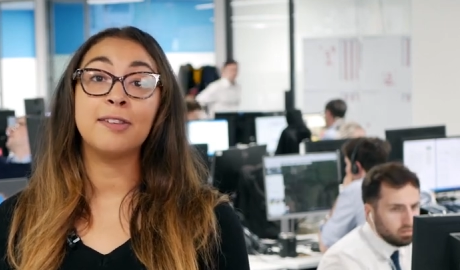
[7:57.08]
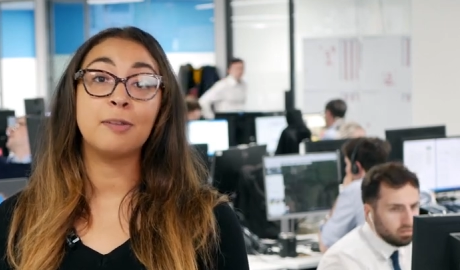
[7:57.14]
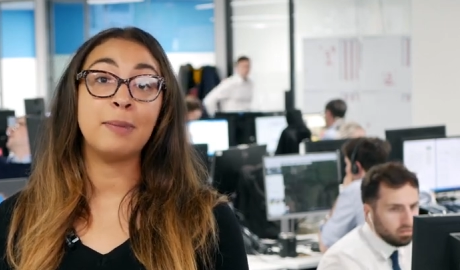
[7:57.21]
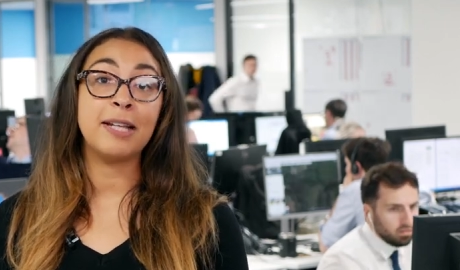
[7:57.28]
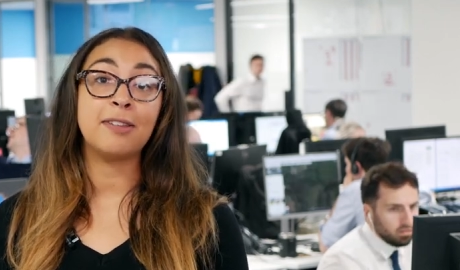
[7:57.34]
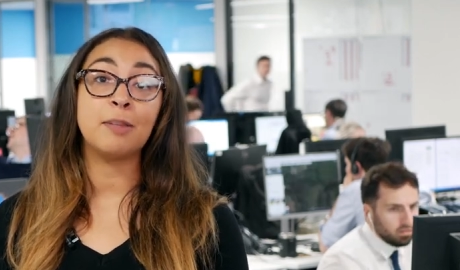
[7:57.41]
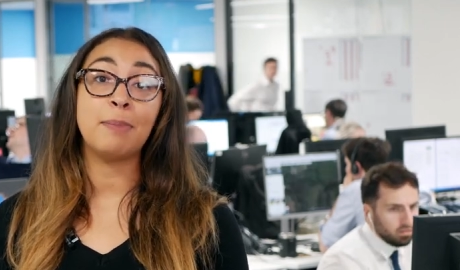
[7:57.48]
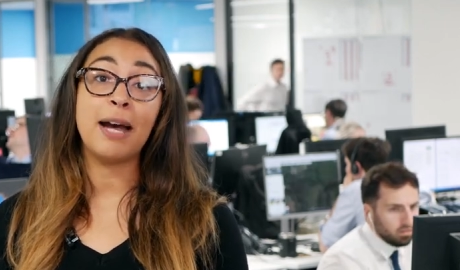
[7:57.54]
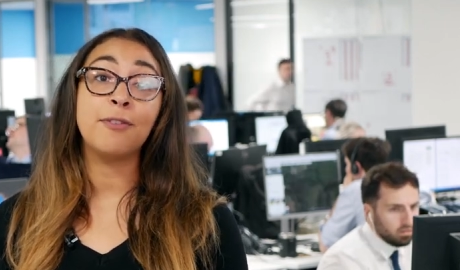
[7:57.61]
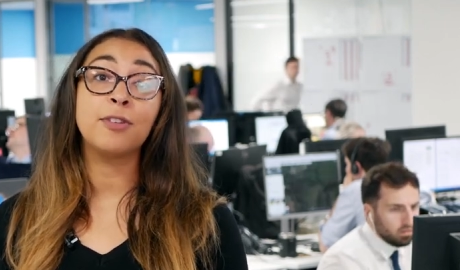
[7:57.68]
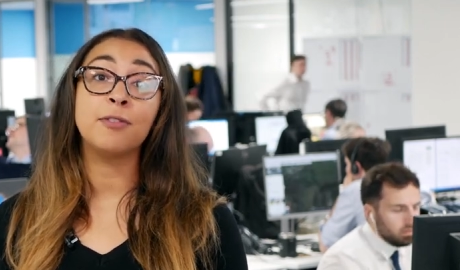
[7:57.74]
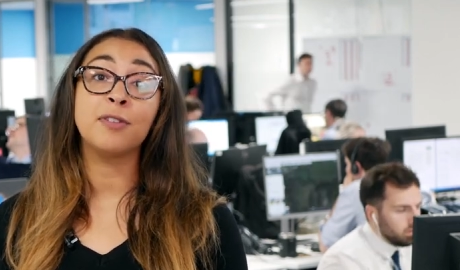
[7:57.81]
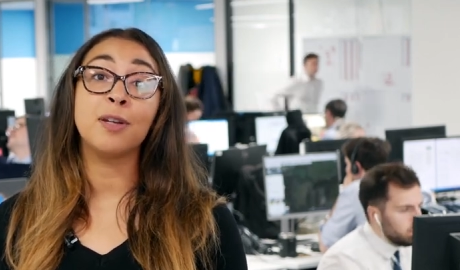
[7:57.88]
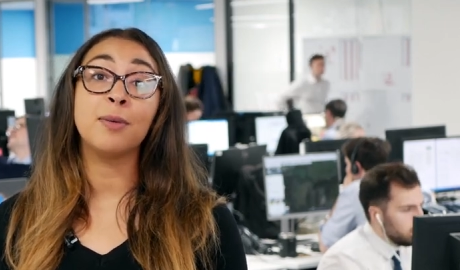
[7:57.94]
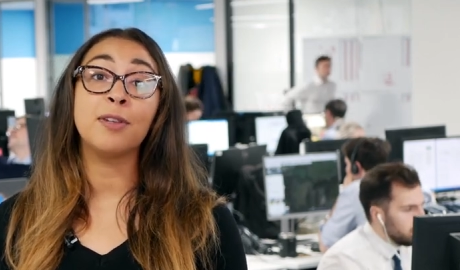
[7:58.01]
Speaker 1: to speak to
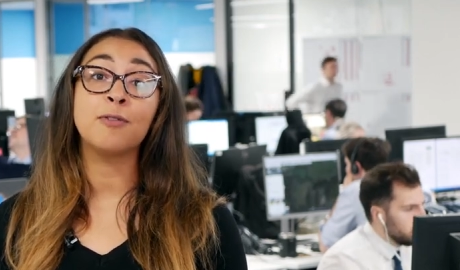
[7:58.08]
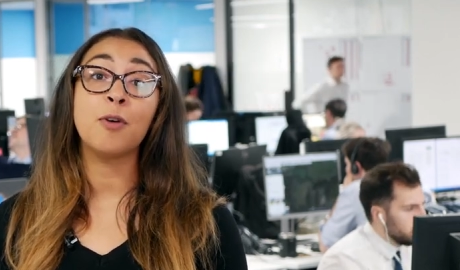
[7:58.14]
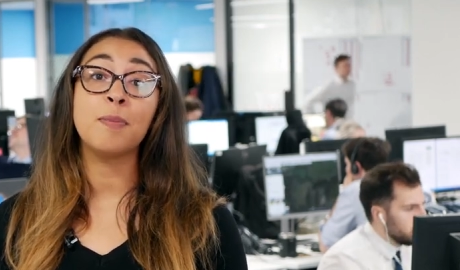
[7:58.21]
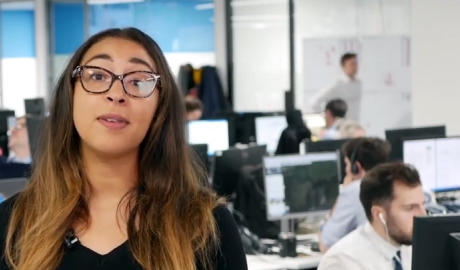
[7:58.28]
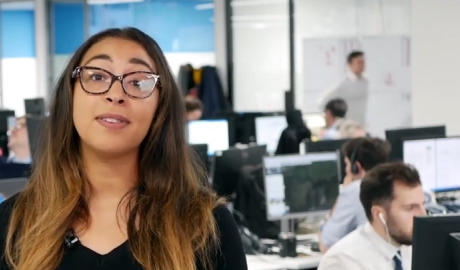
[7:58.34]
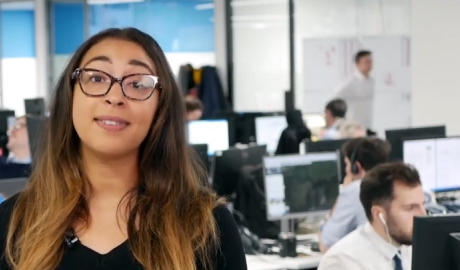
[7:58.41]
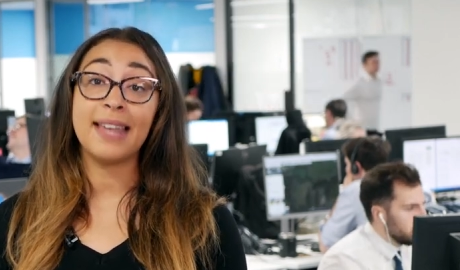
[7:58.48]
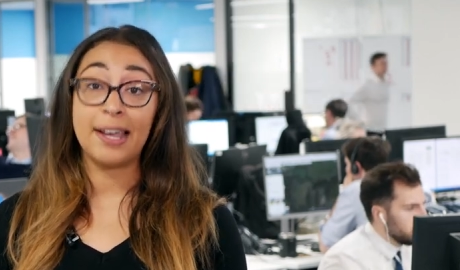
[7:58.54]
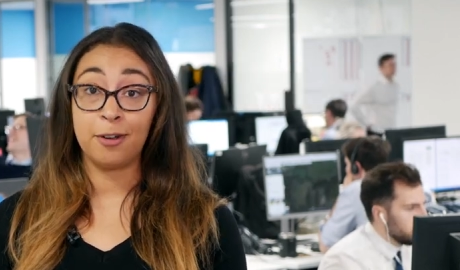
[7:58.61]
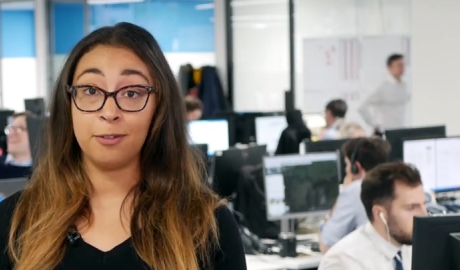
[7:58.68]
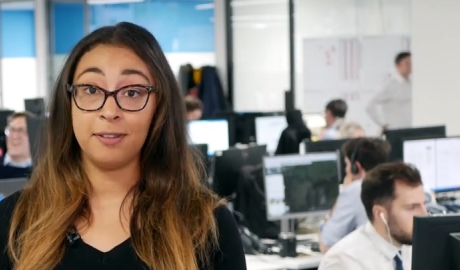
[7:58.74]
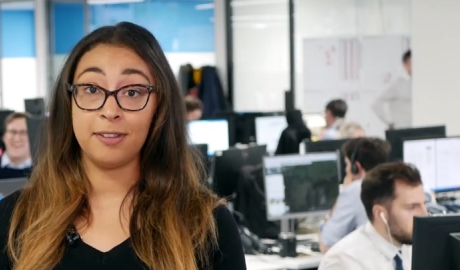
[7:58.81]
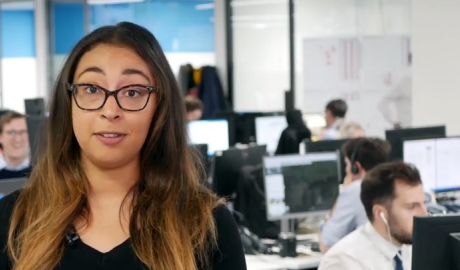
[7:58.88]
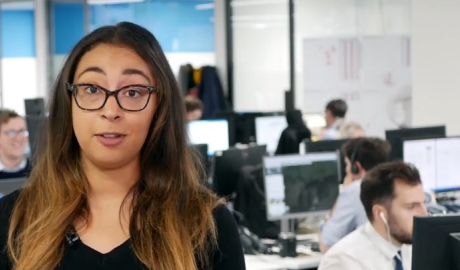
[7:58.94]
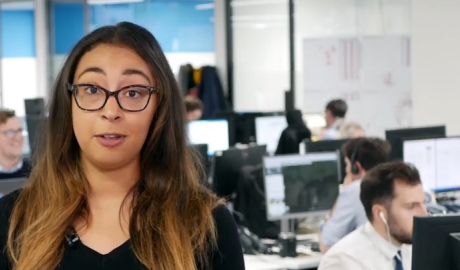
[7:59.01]
BAFTA viewers from the set of
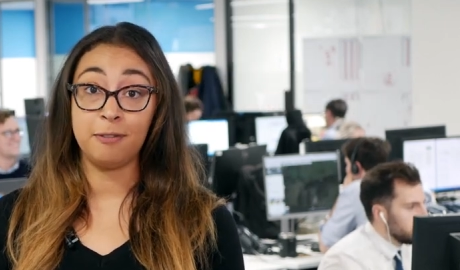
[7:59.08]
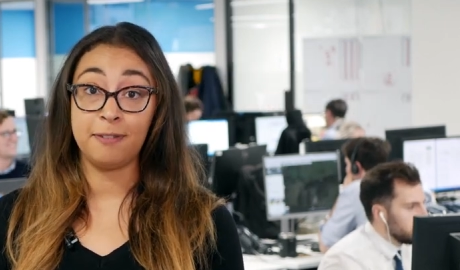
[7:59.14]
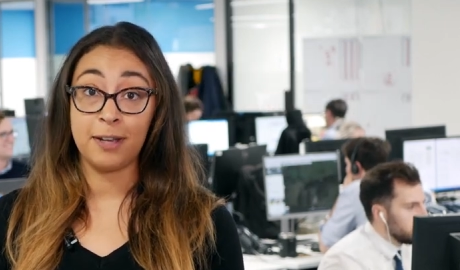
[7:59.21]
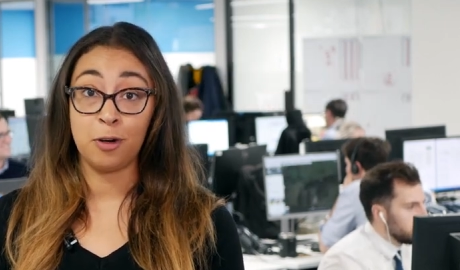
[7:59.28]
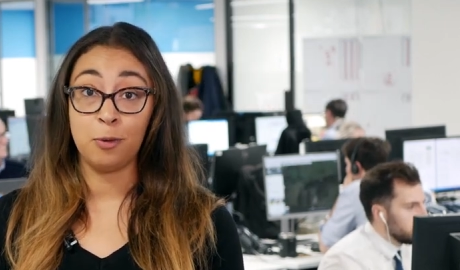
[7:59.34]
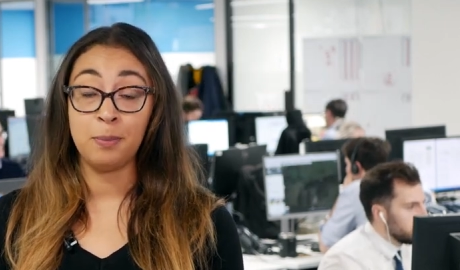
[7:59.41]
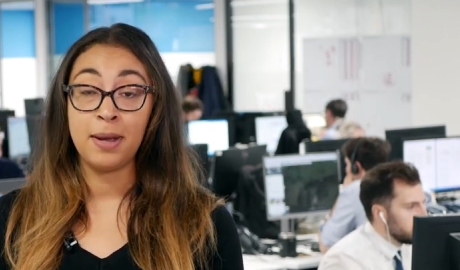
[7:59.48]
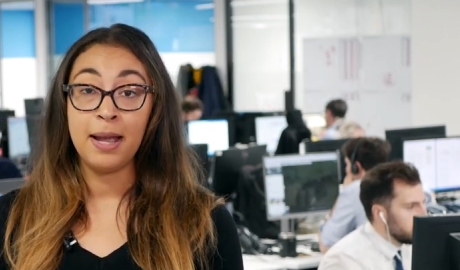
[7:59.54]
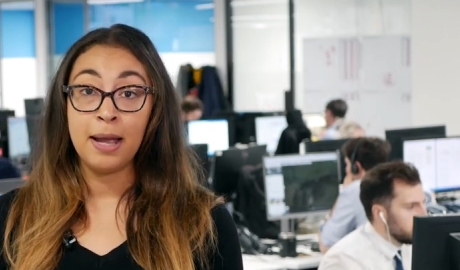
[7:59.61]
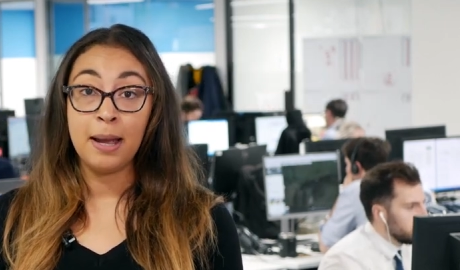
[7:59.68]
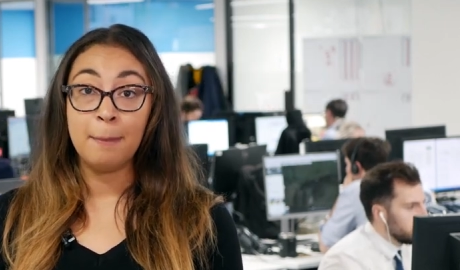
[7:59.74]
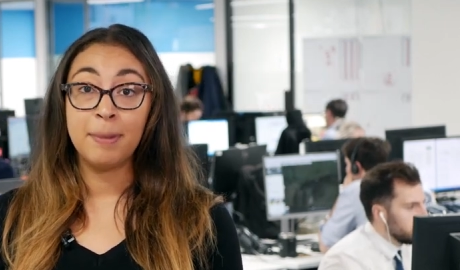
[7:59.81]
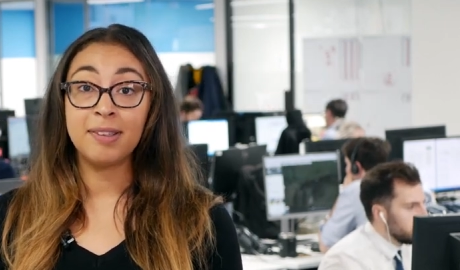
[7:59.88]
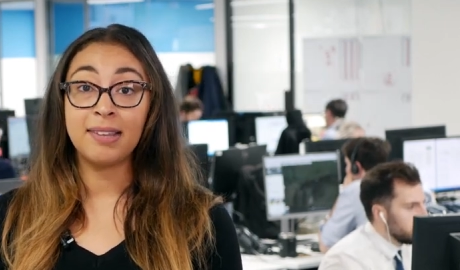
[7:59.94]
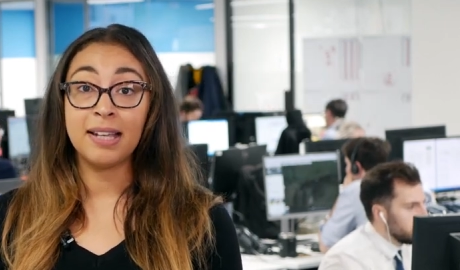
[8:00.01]
his new film,
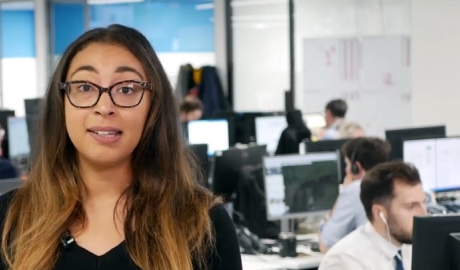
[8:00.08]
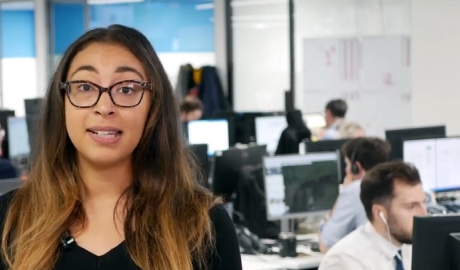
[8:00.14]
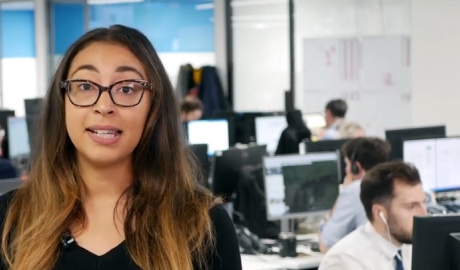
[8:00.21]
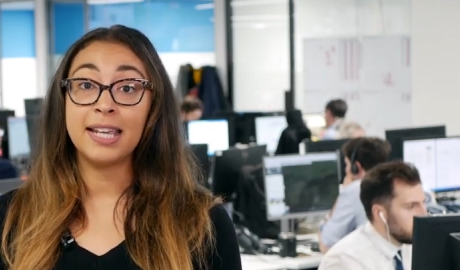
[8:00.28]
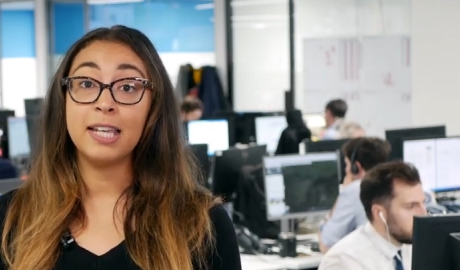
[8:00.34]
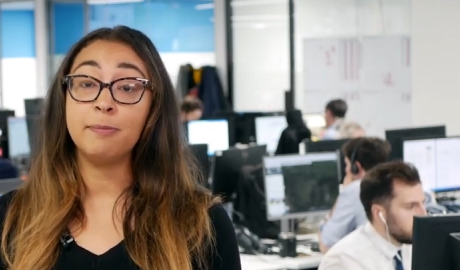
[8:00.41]
pretending